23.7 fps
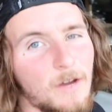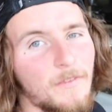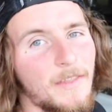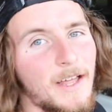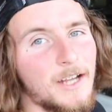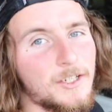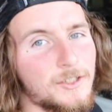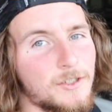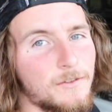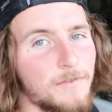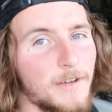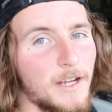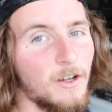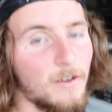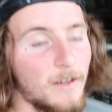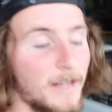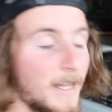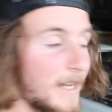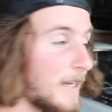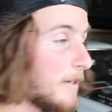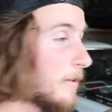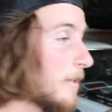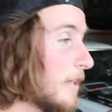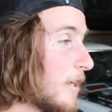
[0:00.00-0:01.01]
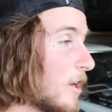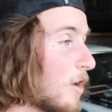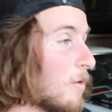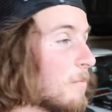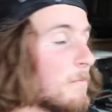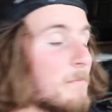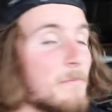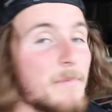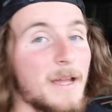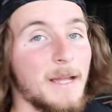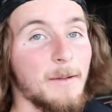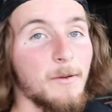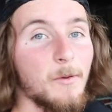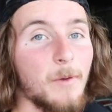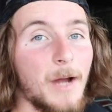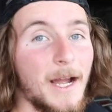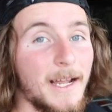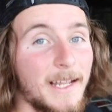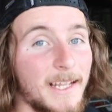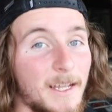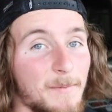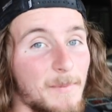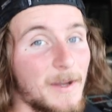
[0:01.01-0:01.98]
on that Chevelle. And you know, maybe
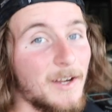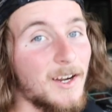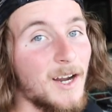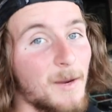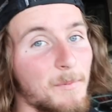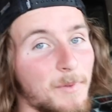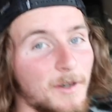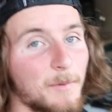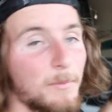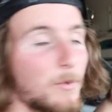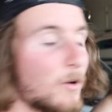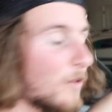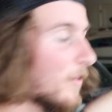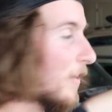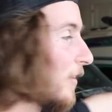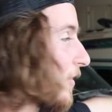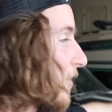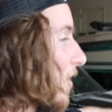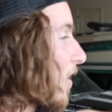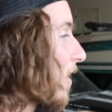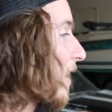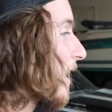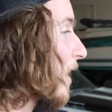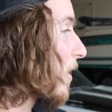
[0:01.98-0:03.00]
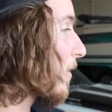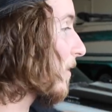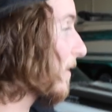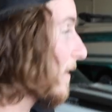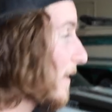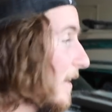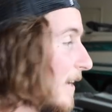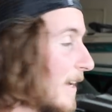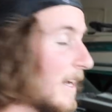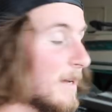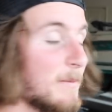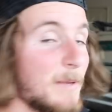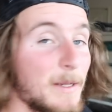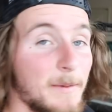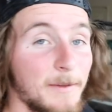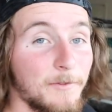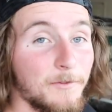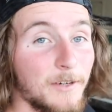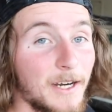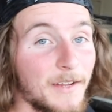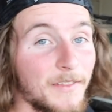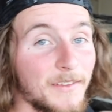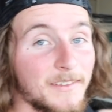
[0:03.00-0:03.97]
I can get my grandpa to pull this car out and maybe
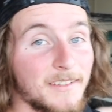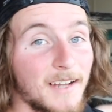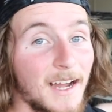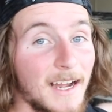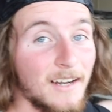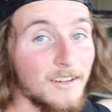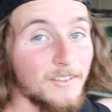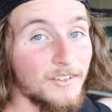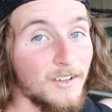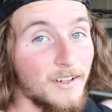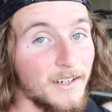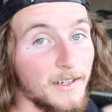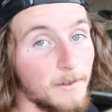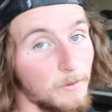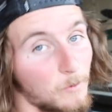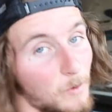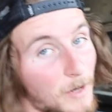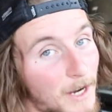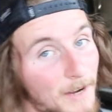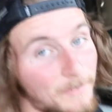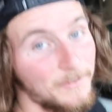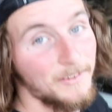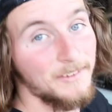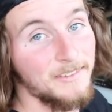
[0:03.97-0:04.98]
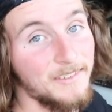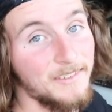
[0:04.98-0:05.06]
fry the tires on it. We'll have to